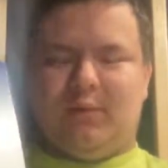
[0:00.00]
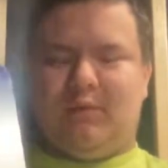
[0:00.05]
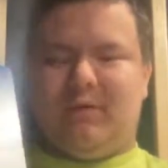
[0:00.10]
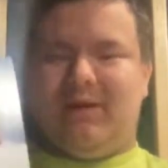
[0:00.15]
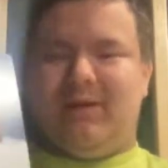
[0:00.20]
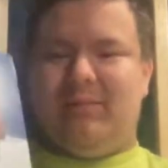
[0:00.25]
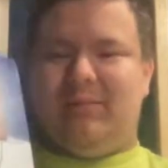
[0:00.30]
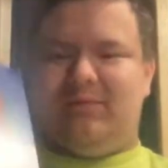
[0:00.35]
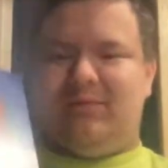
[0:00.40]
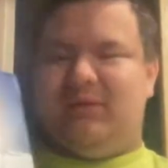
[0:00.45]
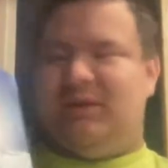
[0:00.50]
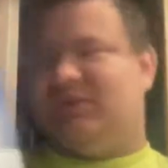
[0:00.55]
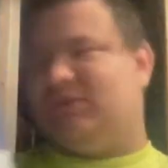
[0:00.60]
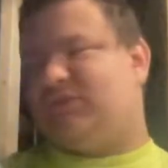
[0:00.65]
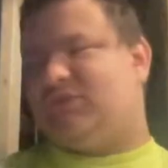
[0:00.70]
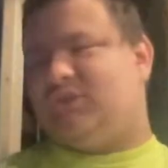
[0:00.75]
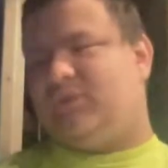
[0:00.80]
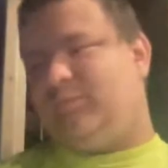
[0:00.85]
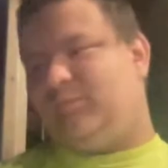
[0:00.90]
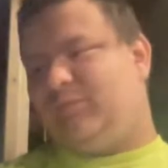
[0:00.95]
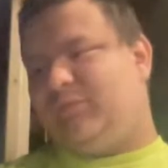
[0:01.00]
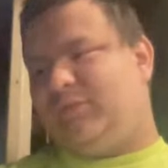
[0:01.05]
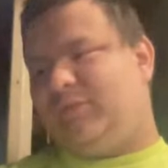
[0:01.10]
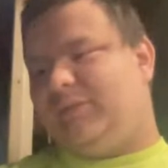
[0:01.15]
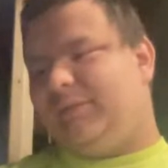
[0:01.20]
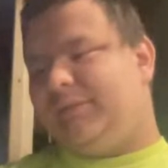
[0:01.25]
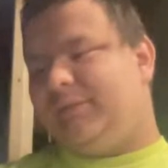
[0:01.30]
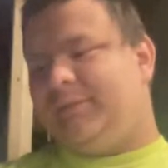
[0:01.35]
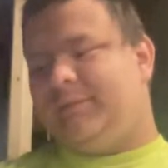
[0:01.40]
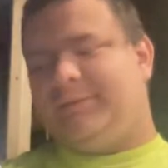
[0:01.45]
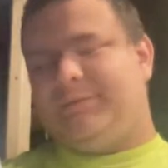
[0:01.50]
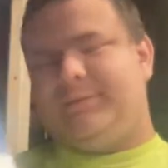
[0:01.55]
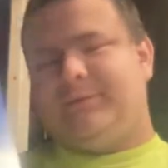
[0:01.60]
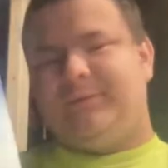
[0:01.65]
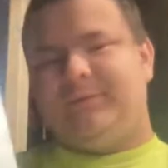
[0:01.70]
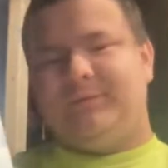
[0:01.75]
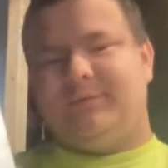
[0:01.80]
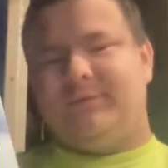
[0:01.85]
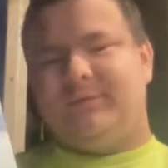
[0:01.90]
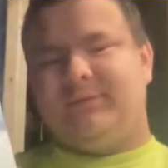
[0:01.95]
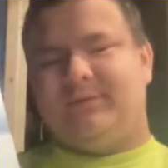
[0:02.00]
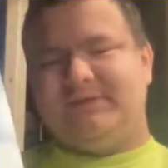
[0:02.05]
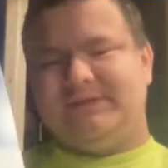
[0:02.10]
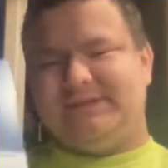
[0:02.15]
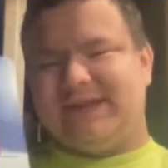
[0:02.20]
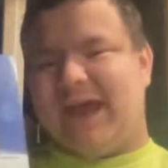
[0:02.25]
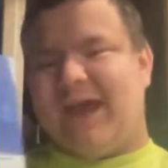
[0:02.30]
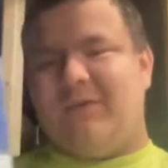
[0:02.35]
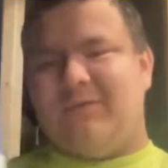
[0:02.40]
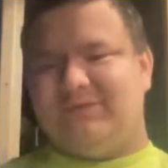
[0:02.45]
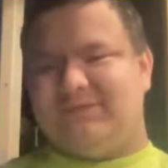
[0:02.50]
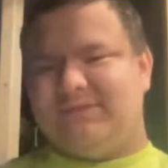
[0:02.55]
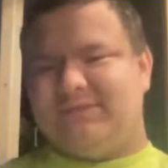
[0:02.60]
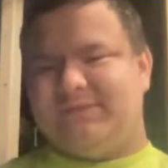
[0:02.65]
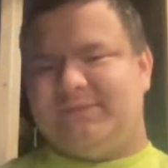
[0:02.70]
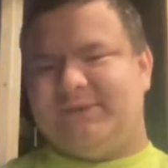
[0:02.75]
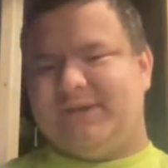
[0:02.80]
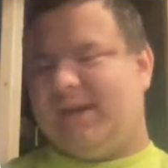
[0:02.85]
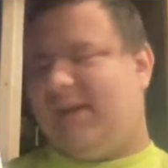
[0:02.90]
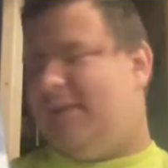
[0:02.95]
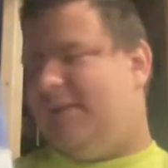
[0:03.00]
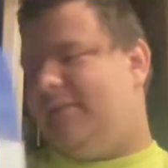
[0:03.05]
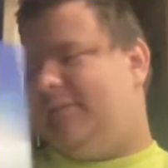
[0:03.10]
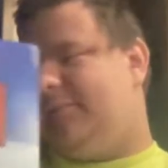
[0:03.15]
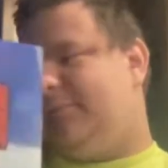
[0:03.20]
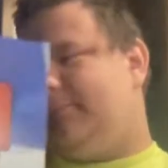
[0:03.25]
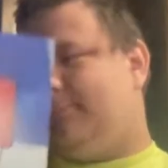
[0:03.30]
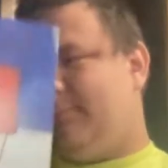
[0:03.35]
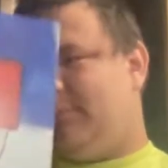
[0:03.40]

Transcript: were able to interpret the sounds of it and